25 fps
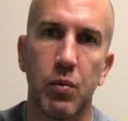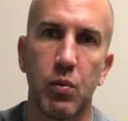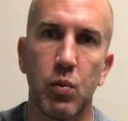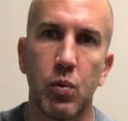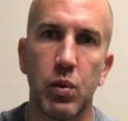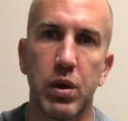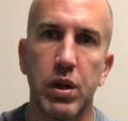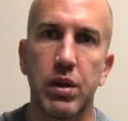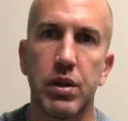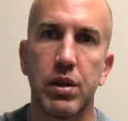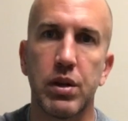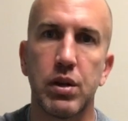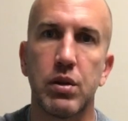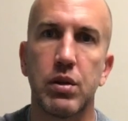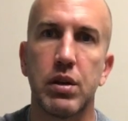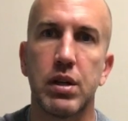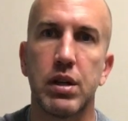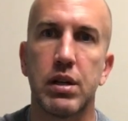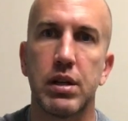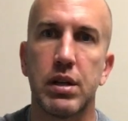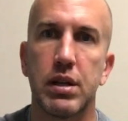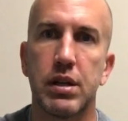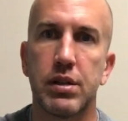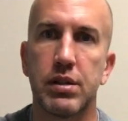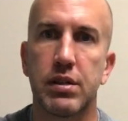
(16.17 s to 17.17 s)
When the
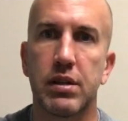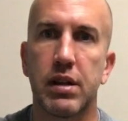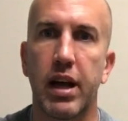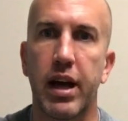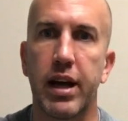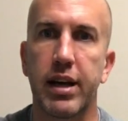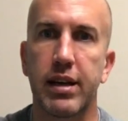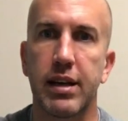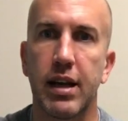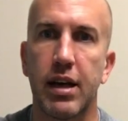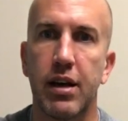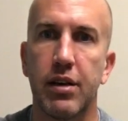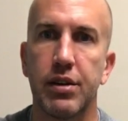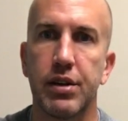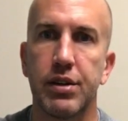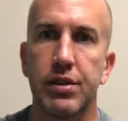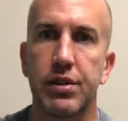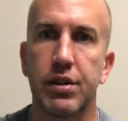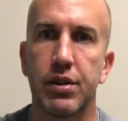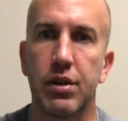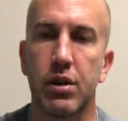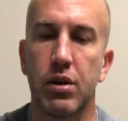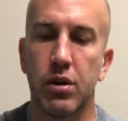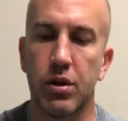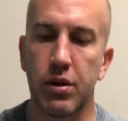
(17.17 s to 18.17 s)
unit is locked down
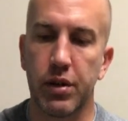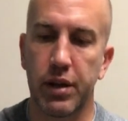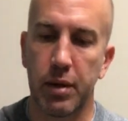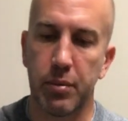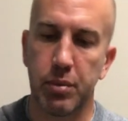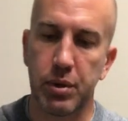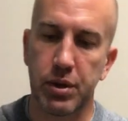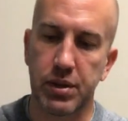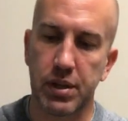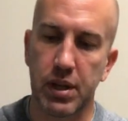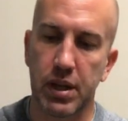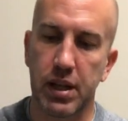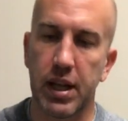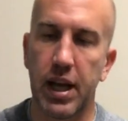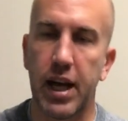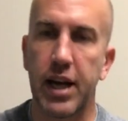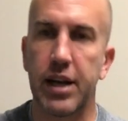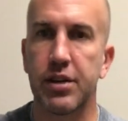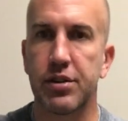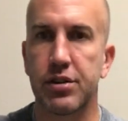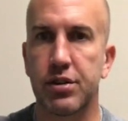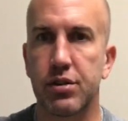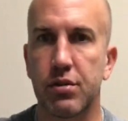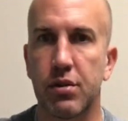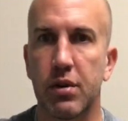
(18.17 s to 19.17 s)
into the hull, that puts a
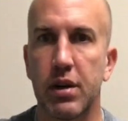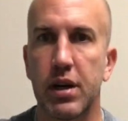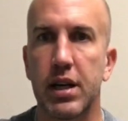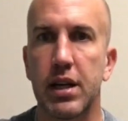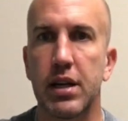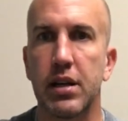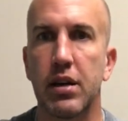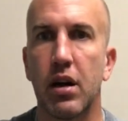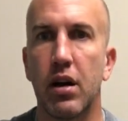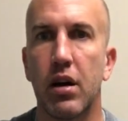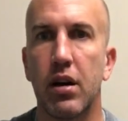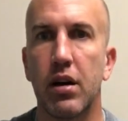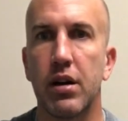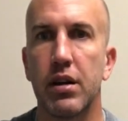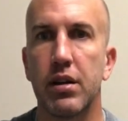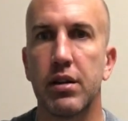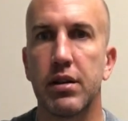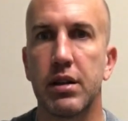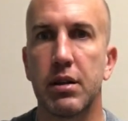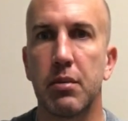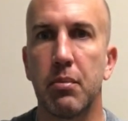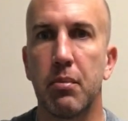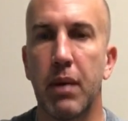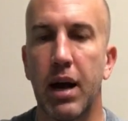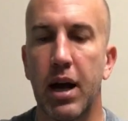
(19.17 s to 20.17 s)
lot of strain on
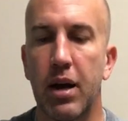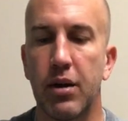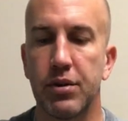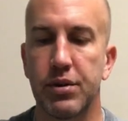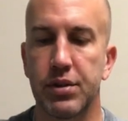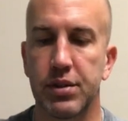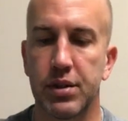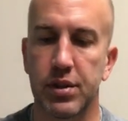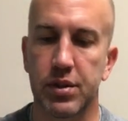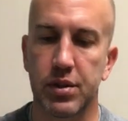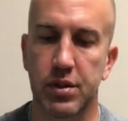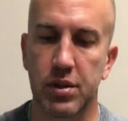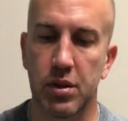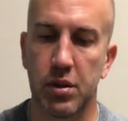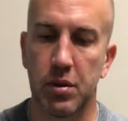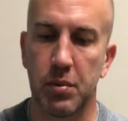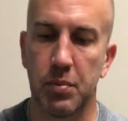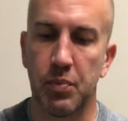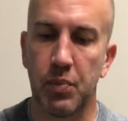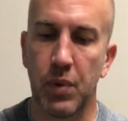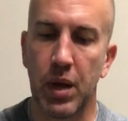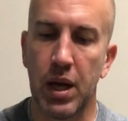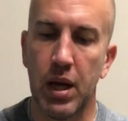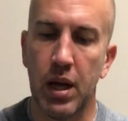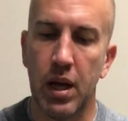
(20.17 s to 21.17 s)
the mount
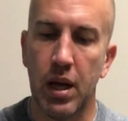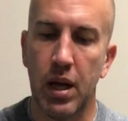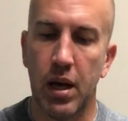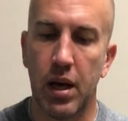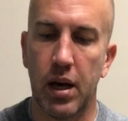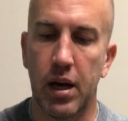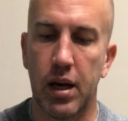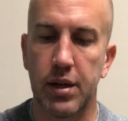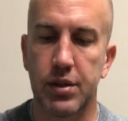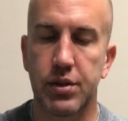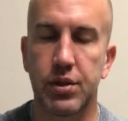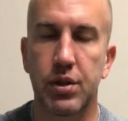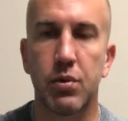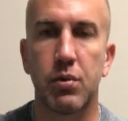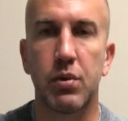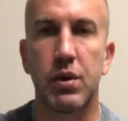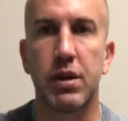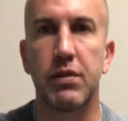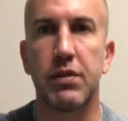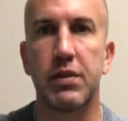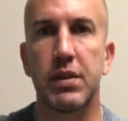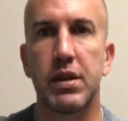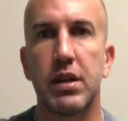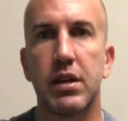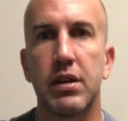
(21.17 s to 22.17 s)
system. So
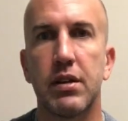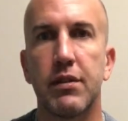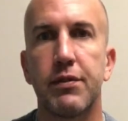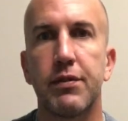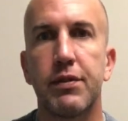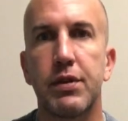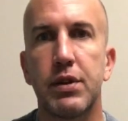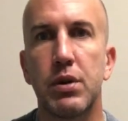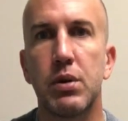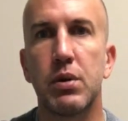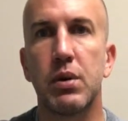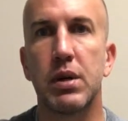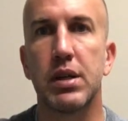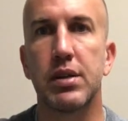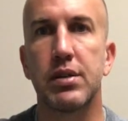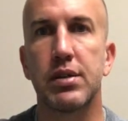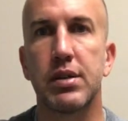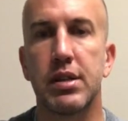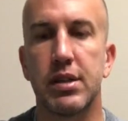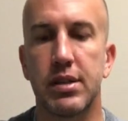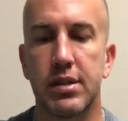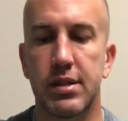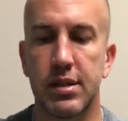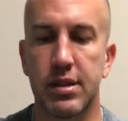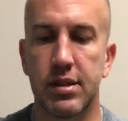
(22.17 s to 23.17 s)
we've, in a few
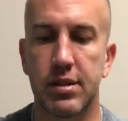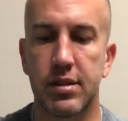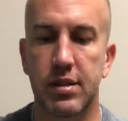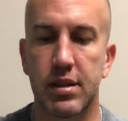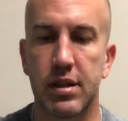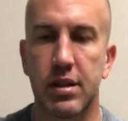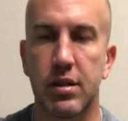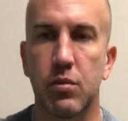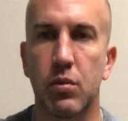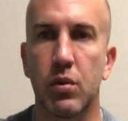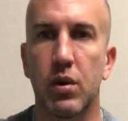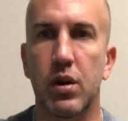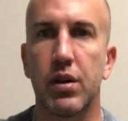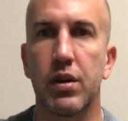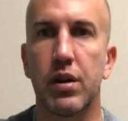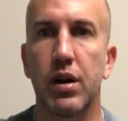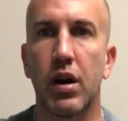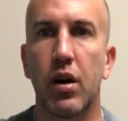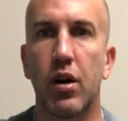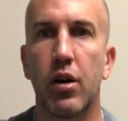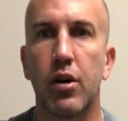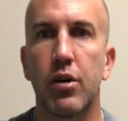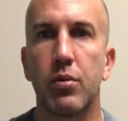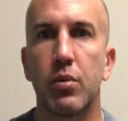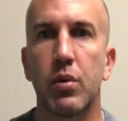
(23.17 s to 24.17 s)
instances, seen where the
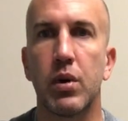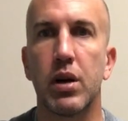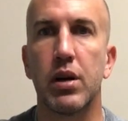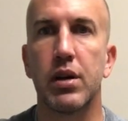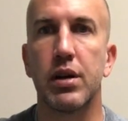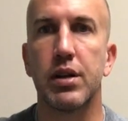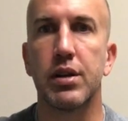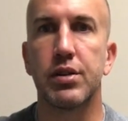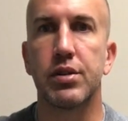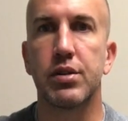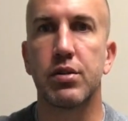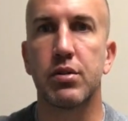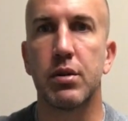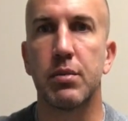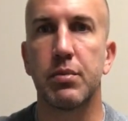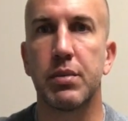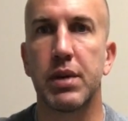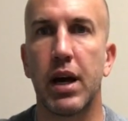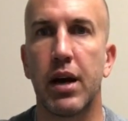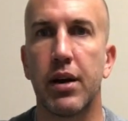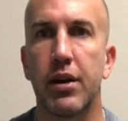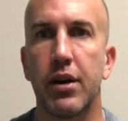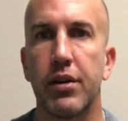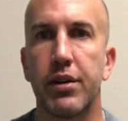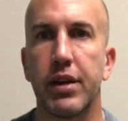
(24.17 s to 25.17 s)
hardware is stripped
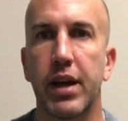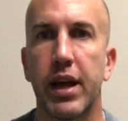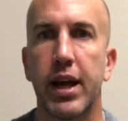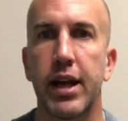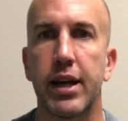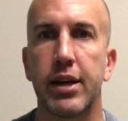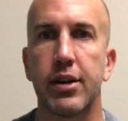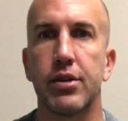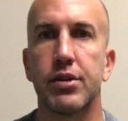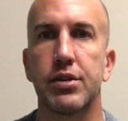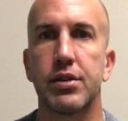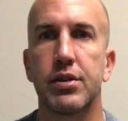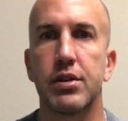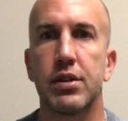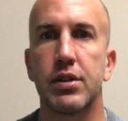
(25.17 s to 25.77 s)
out on the hangers.